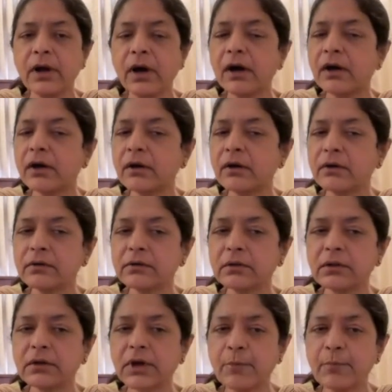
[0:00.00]

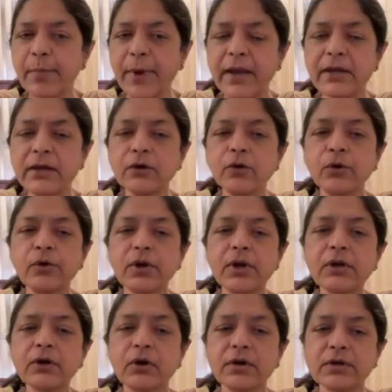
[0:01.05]
The combined
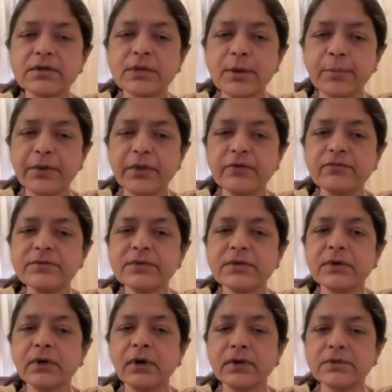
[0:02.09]
oral contraceptives
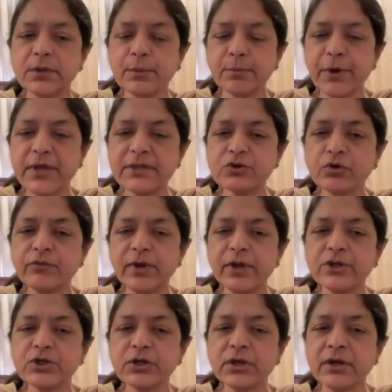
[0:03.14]
suppress
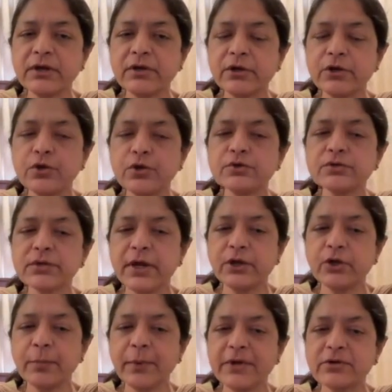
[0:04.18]
ovulation and reduce
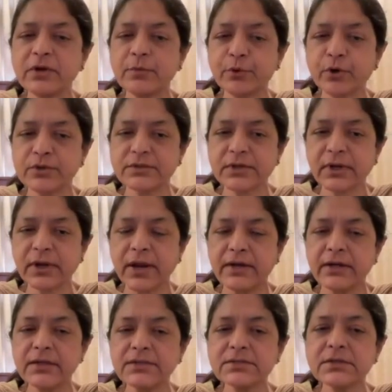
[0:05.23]
endometrial
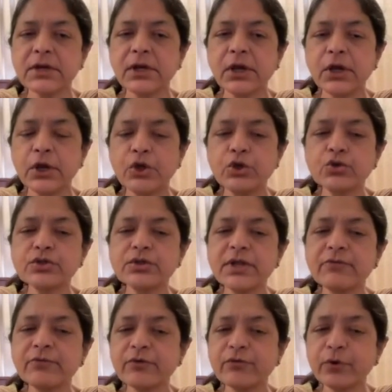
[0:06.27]
prostaglandins.
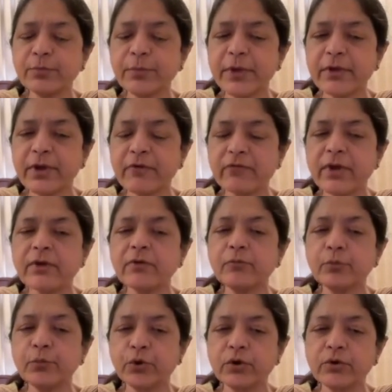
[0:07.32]
Usually we would be giving
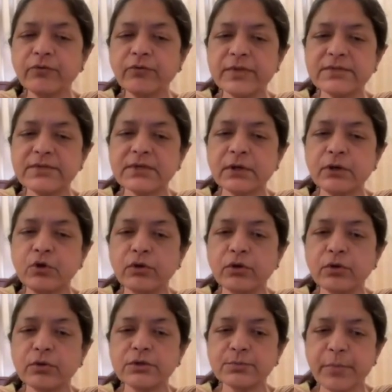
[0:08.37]
monophasic
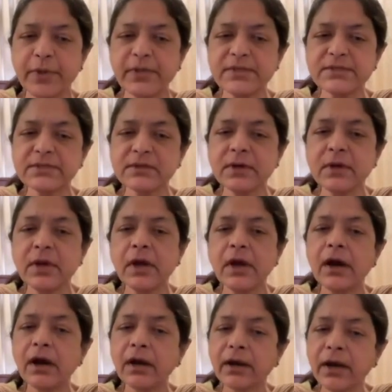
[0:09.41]
low-dose pills.
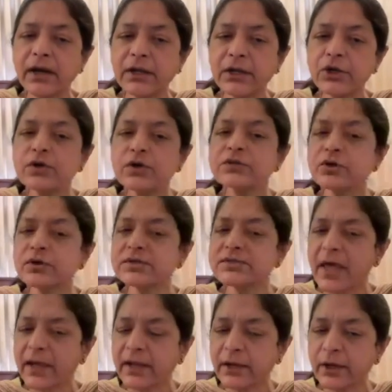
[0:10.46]
A continuous or
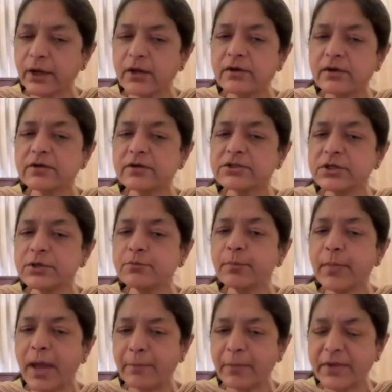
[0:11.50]
cyclical regime,
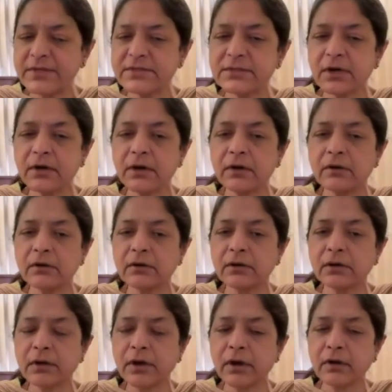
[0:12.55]
ma'am has
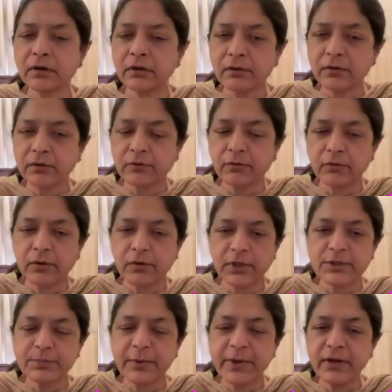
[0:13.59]

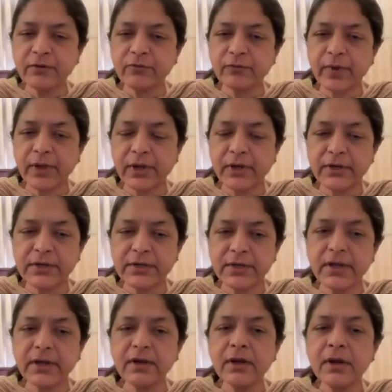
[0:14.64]
explained well in
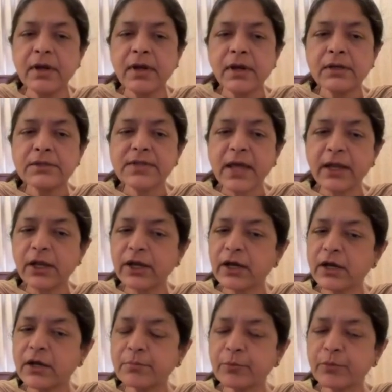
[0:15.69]
detail.
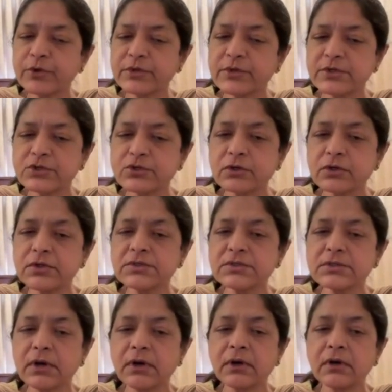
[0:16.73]
Cyclical
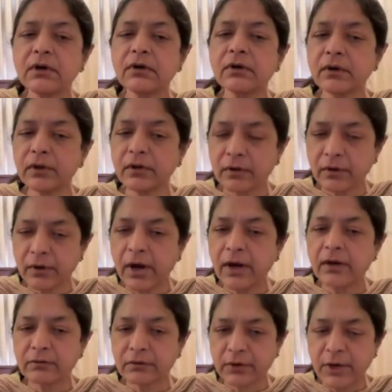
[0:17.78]
progesterones
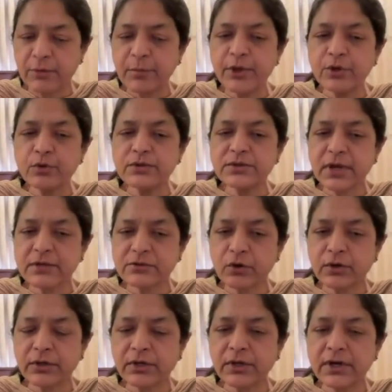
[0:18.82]
can be used as
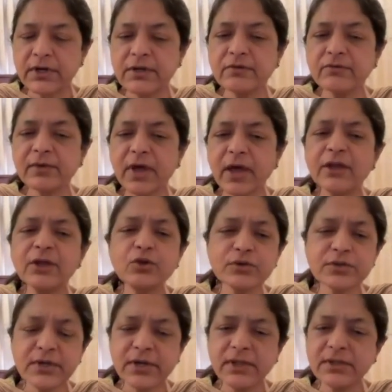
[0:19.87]
alternatives, and
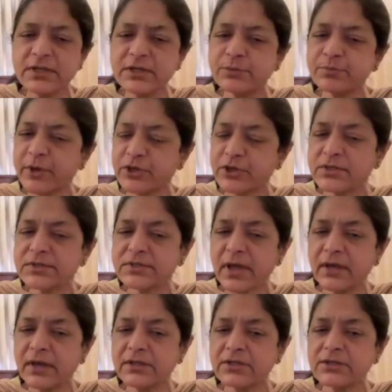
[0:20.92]
usually in these patients,
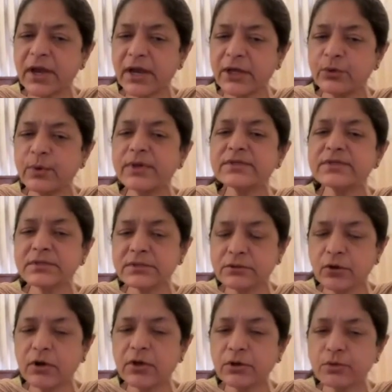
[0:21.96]
LNG IUS is
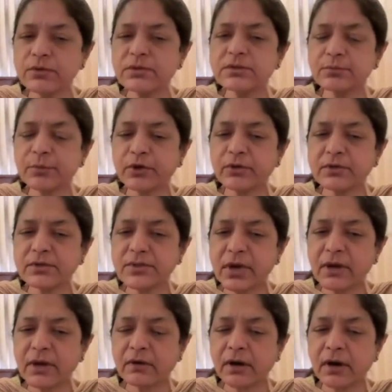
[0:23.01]
not used because they
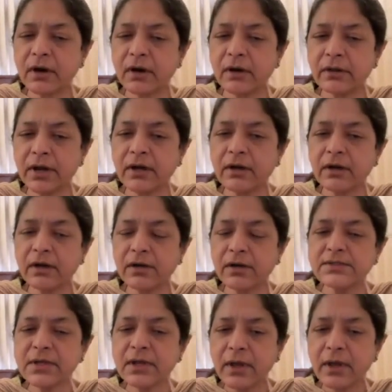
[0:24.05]
are young
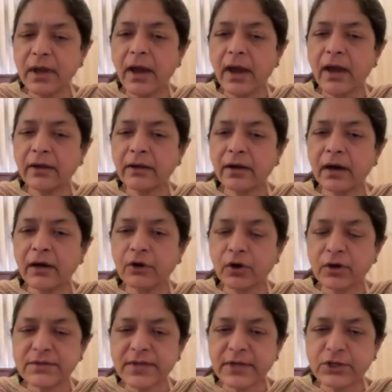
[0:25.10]
girls and are
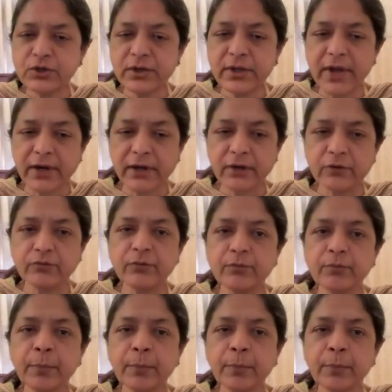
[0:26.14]
not sexually active.